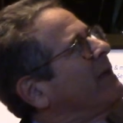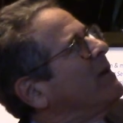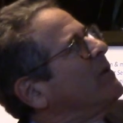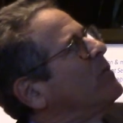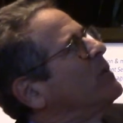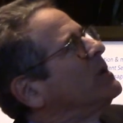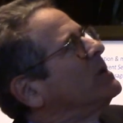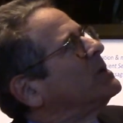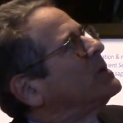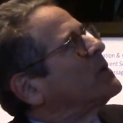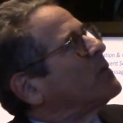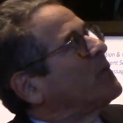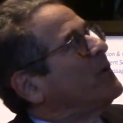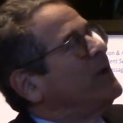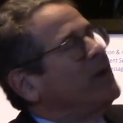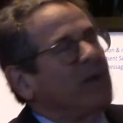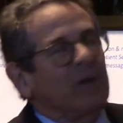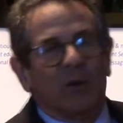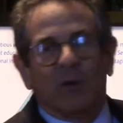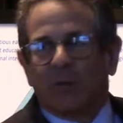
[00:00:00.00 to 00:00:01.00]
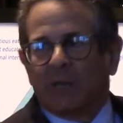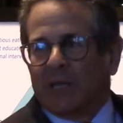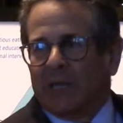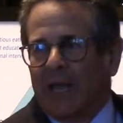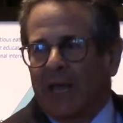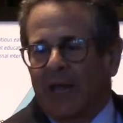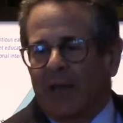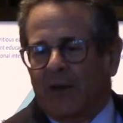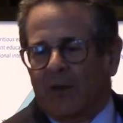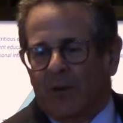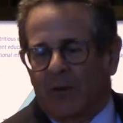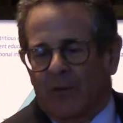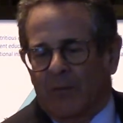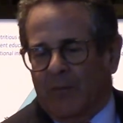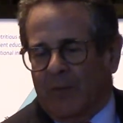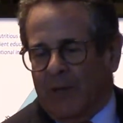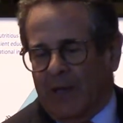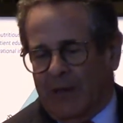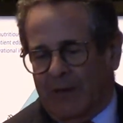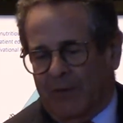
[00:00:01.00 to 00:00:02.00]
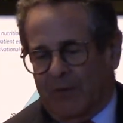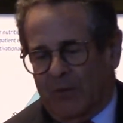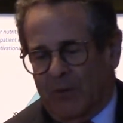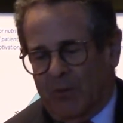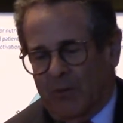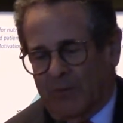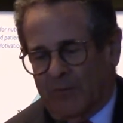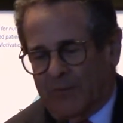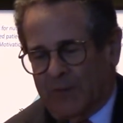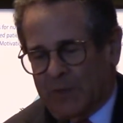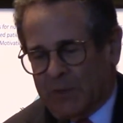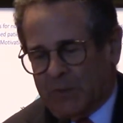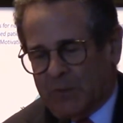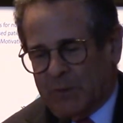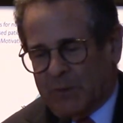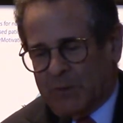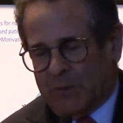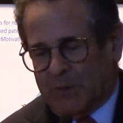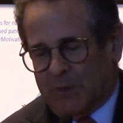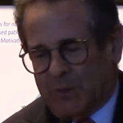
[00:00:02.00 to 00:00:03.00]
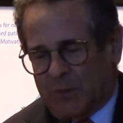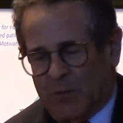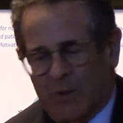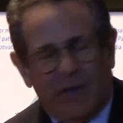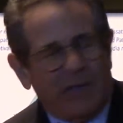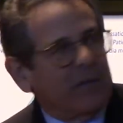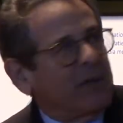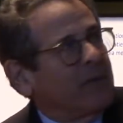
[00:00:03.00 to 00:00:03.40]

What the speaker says: it was 3 years later, I don't know if this was direct